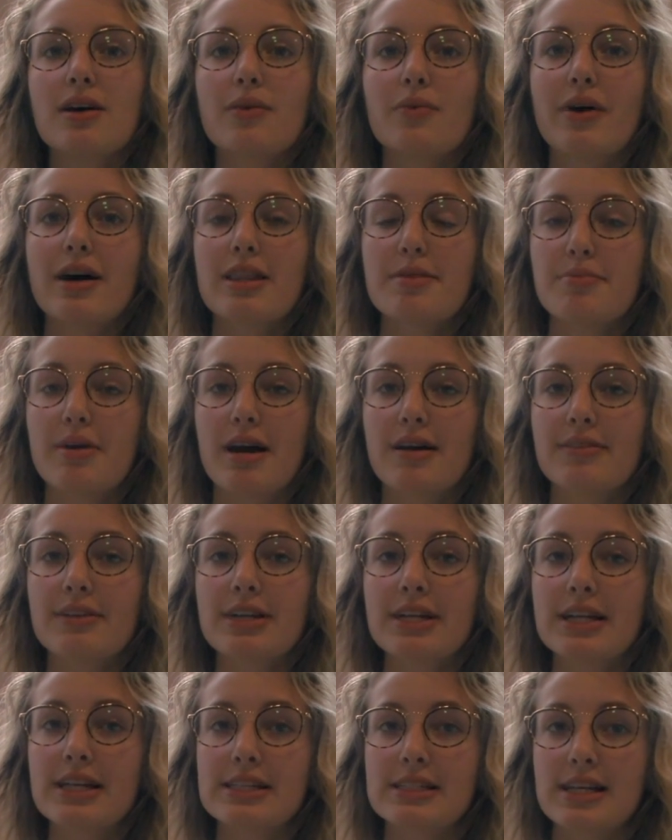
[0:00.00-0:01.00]
While the
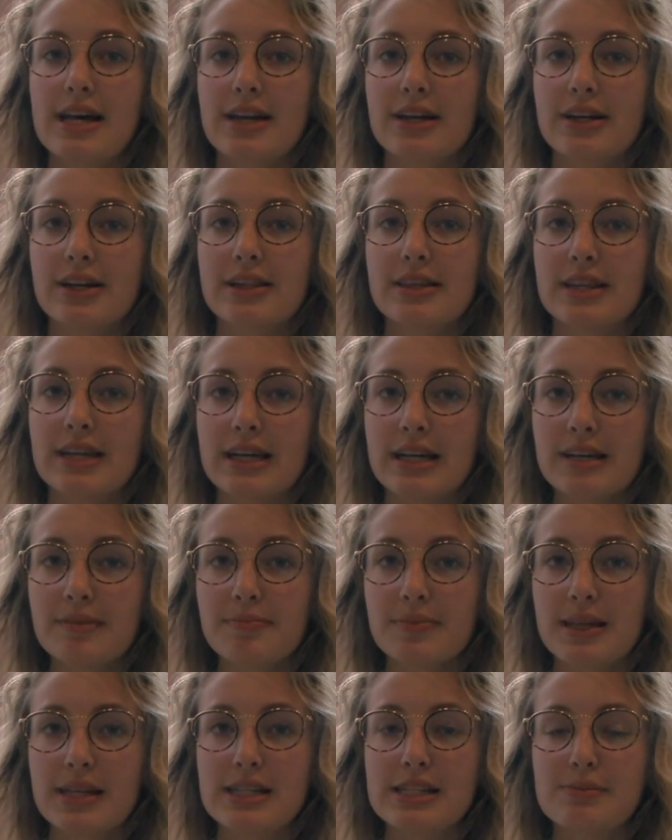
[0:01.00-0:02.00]
poverty is not a good
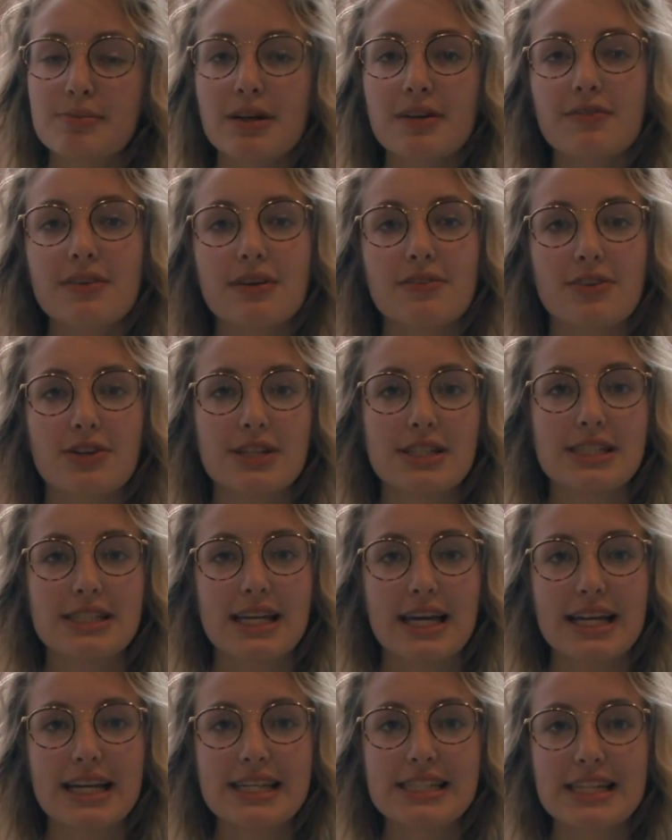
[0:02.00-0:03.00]
thing, it is perfect for his
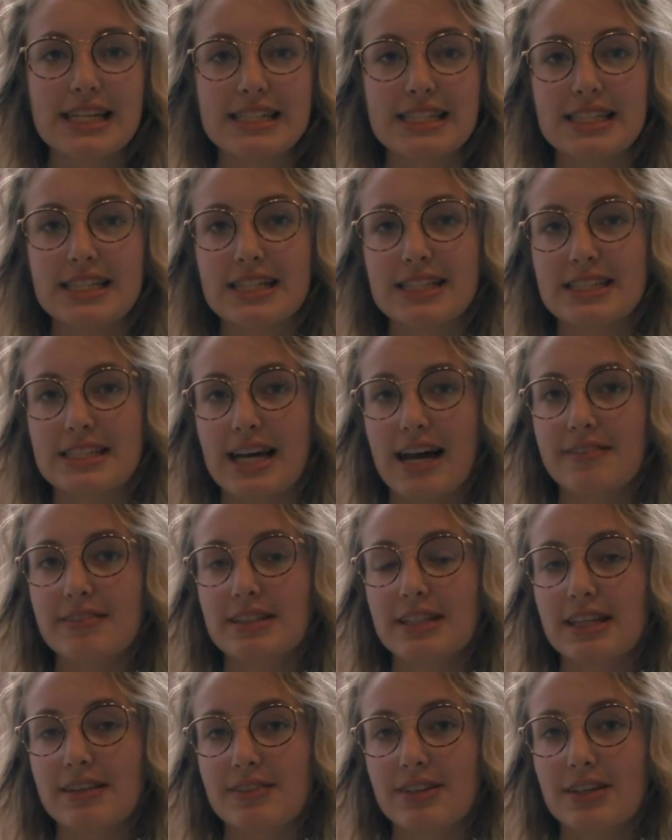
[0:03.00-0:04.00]
studies as he doesn't have
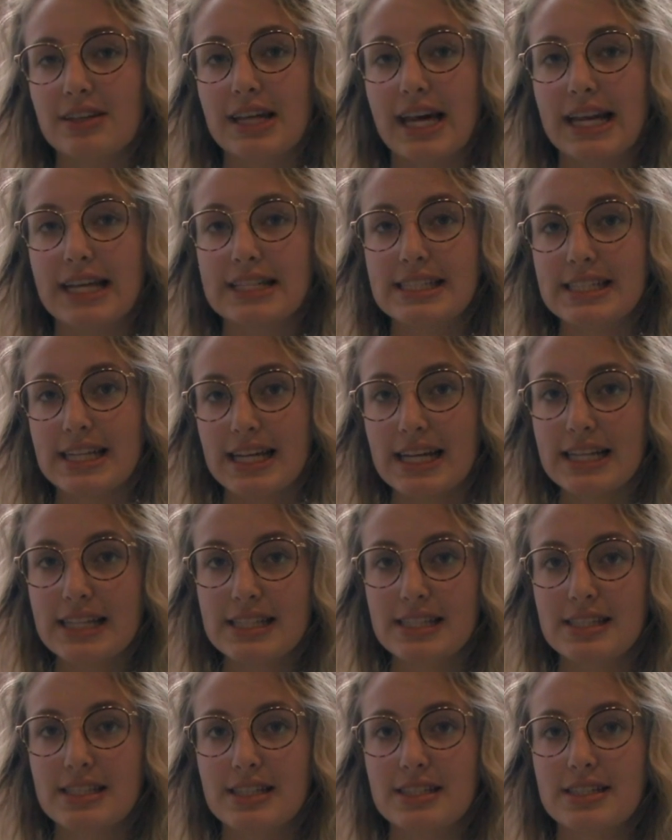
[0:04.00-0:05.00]
to leave the United
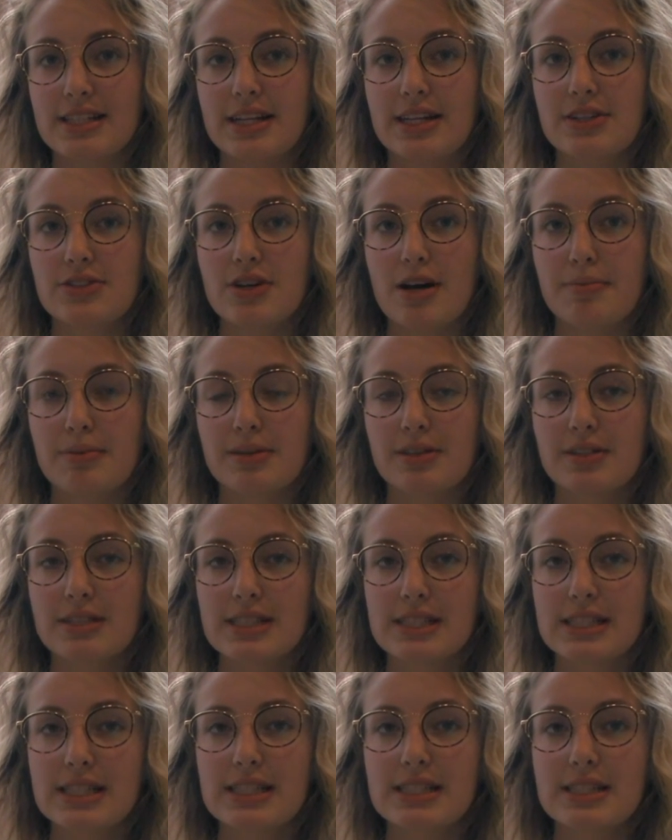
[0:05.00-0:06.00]
States to study tropical
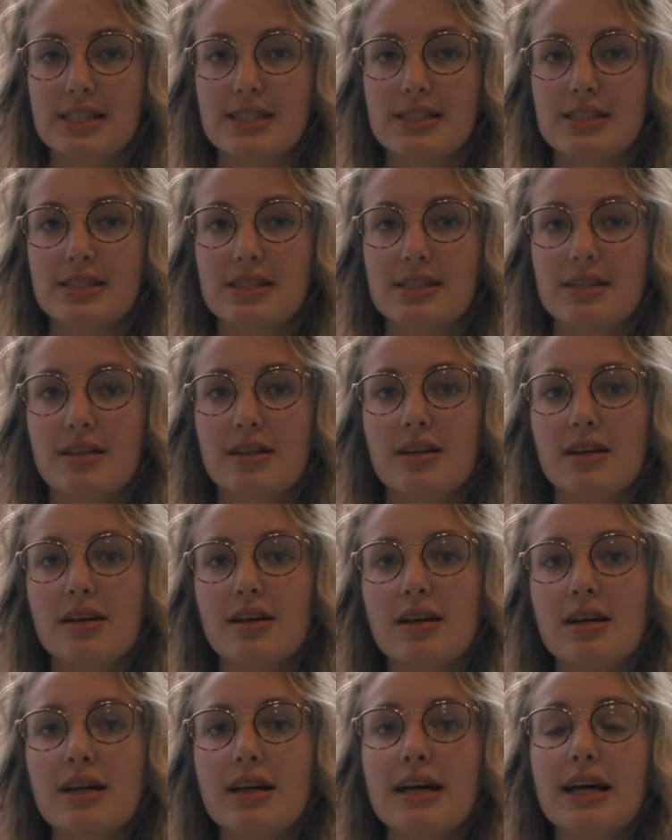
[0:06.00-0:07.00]
diseases.
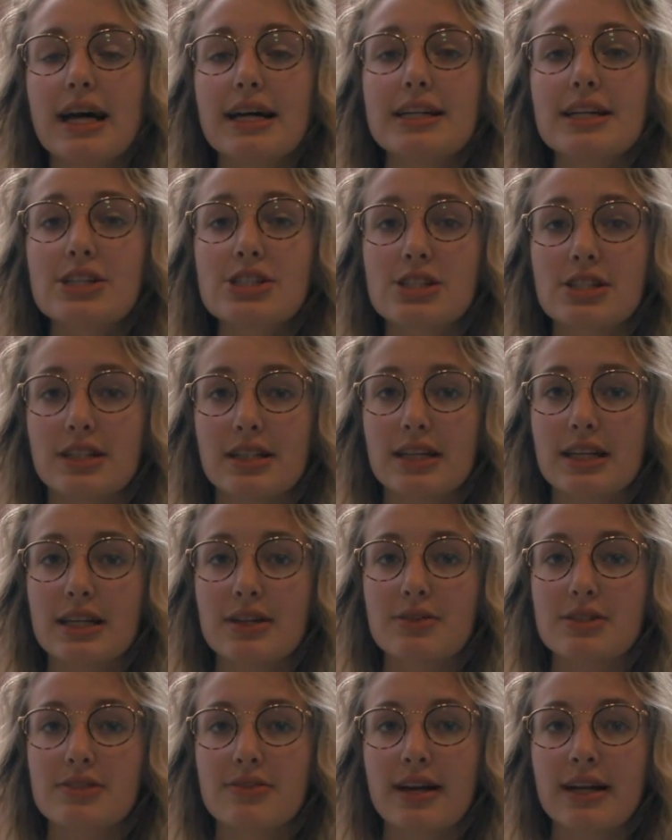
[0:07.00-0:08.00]
Additionally,
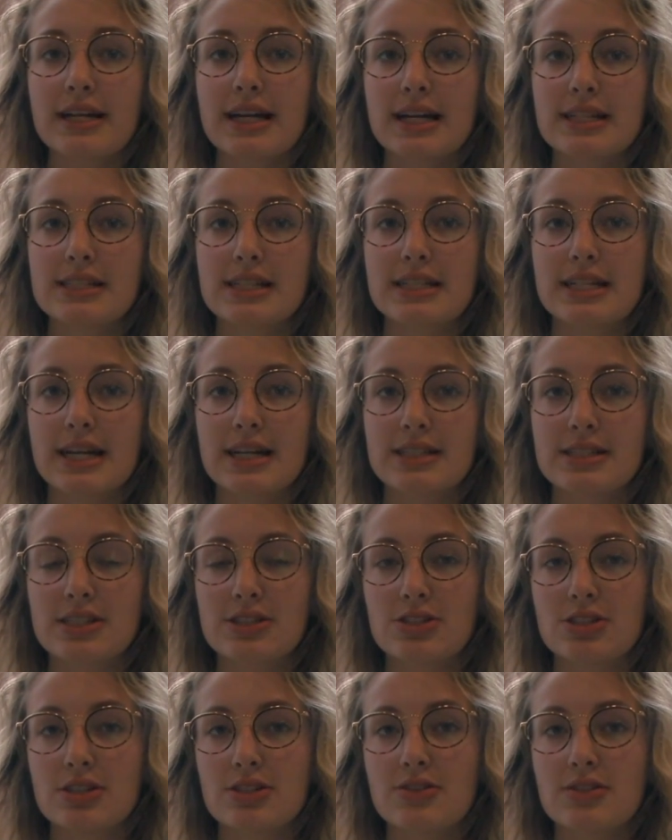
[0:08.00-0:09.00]
it was right next to
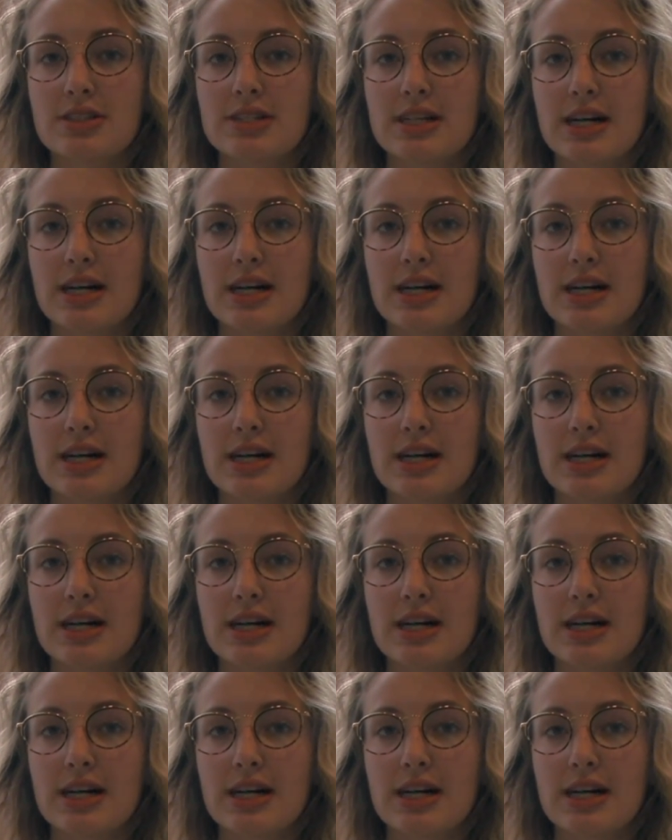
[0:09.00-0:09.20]
Texas Children's